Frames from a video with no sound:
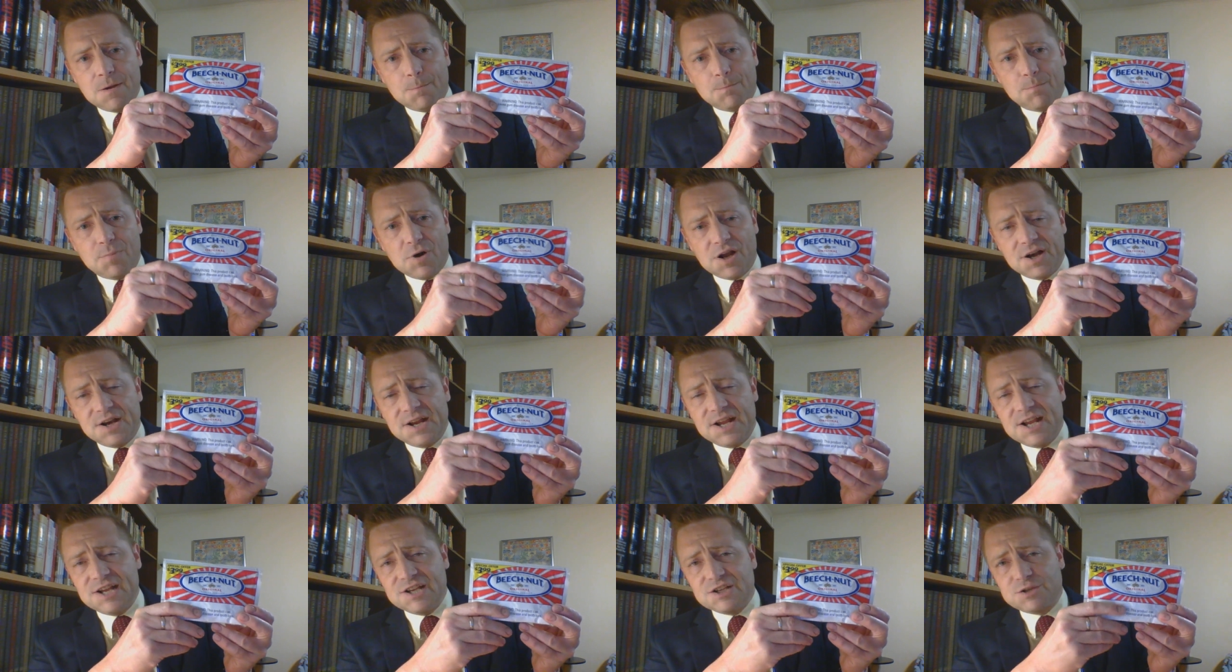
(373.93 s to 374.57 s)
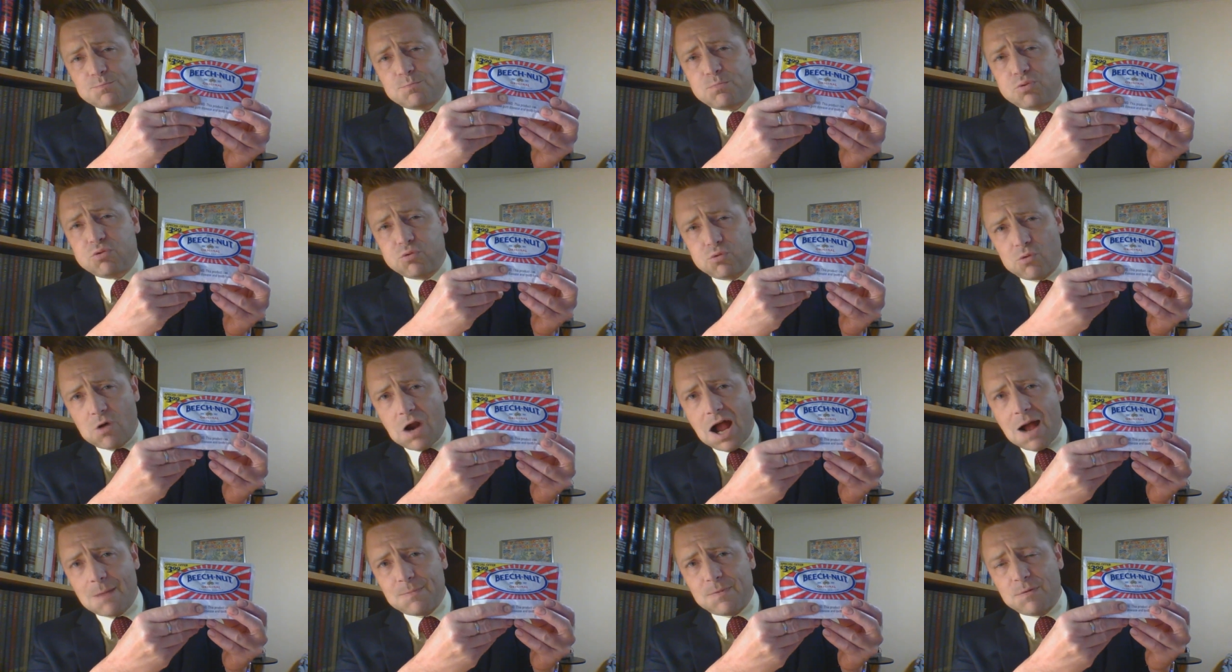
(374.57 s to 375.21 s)
but is
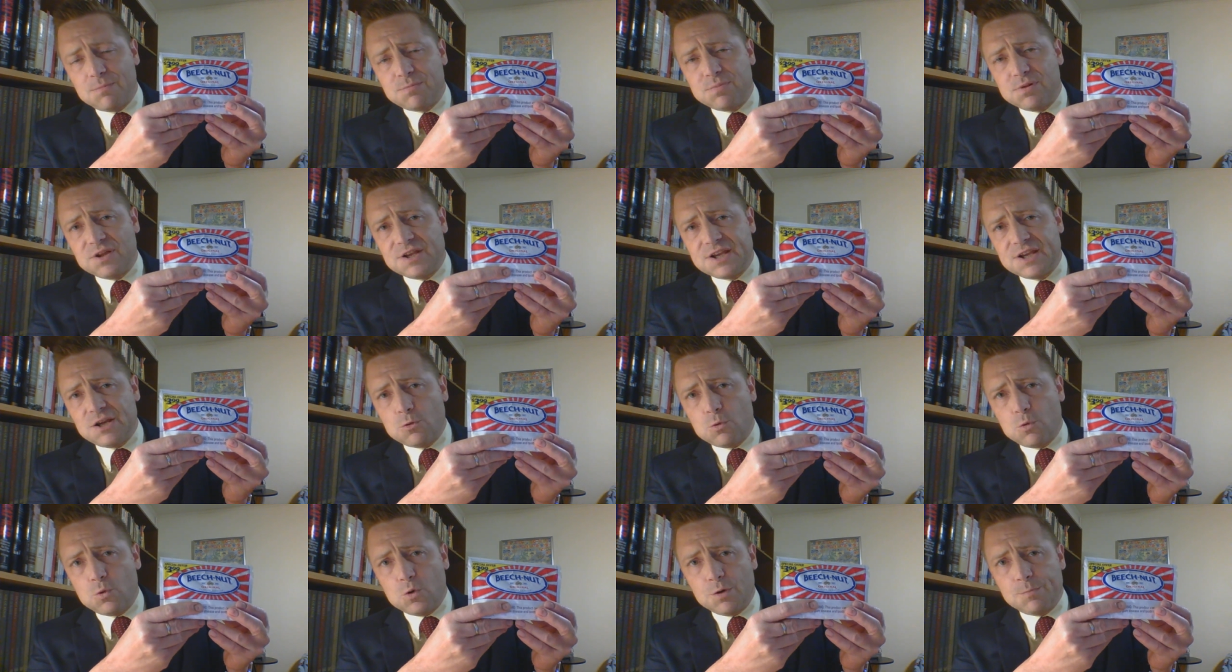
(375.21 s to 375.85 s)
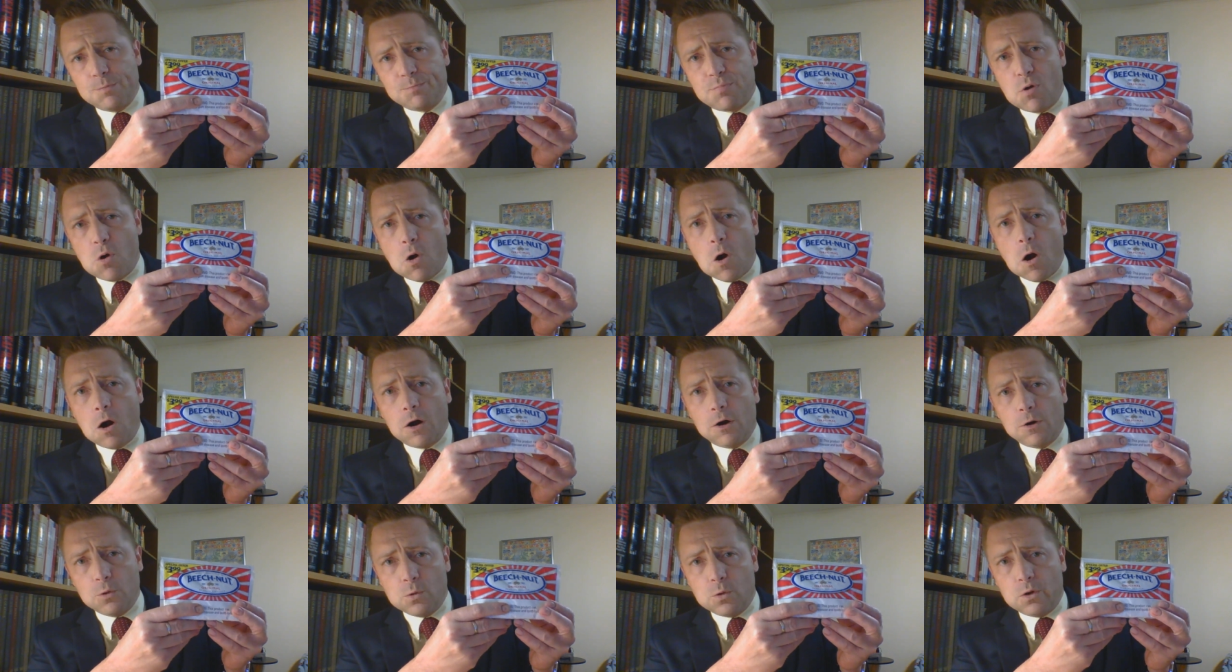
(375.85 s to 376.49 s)
probably on
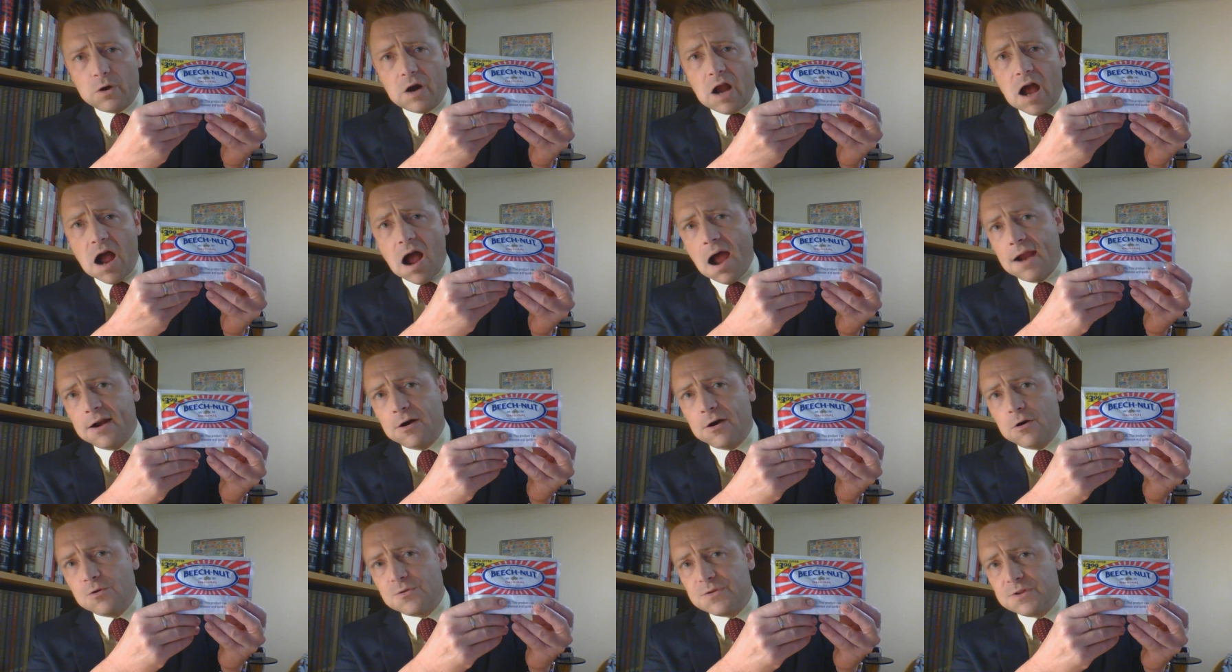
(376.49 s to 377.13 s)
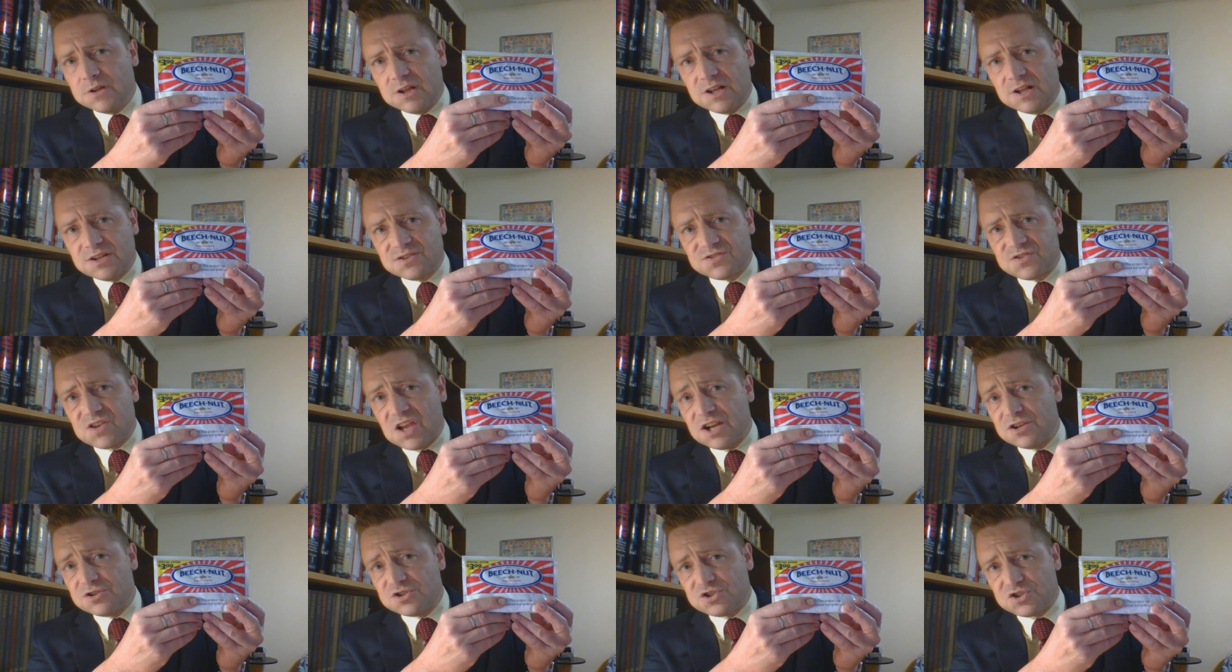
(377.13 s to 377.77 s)
par or higher than, let's
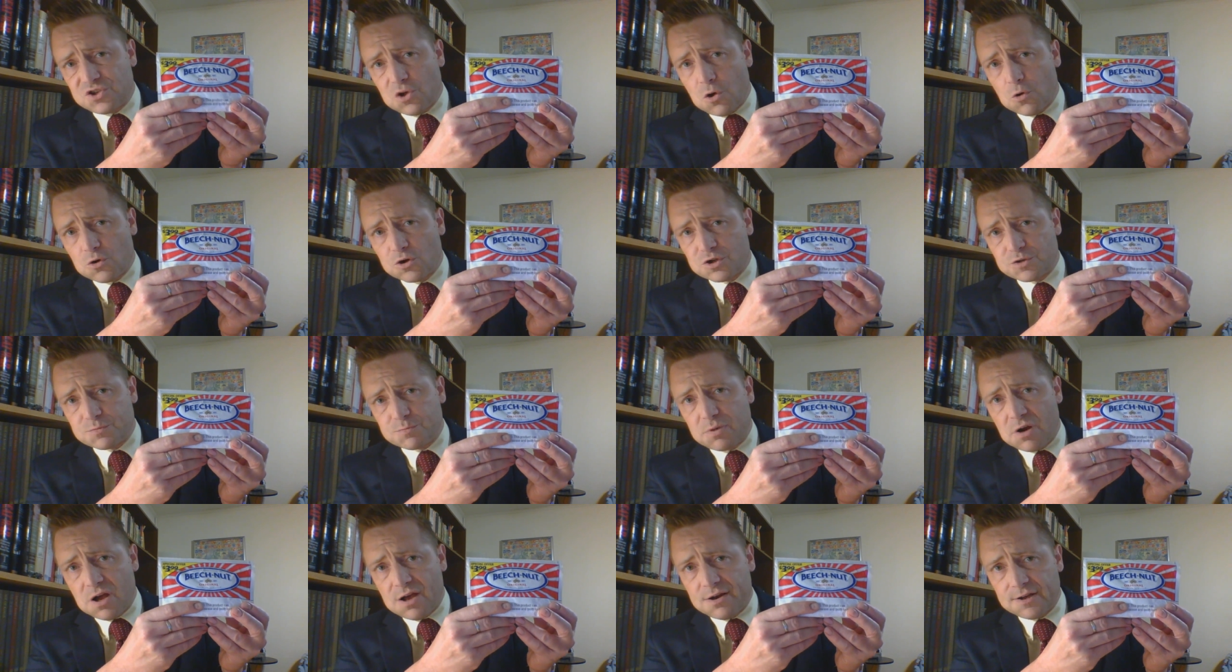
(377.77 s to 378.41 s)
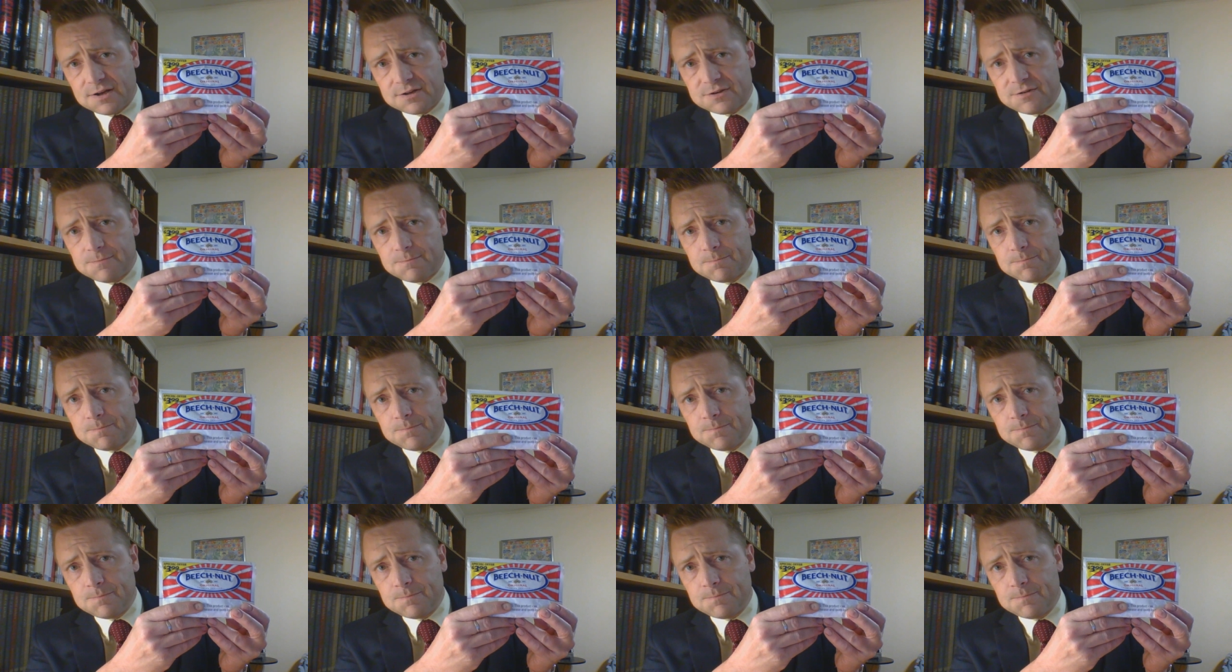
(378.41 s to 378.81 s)
say, a Stoker's product.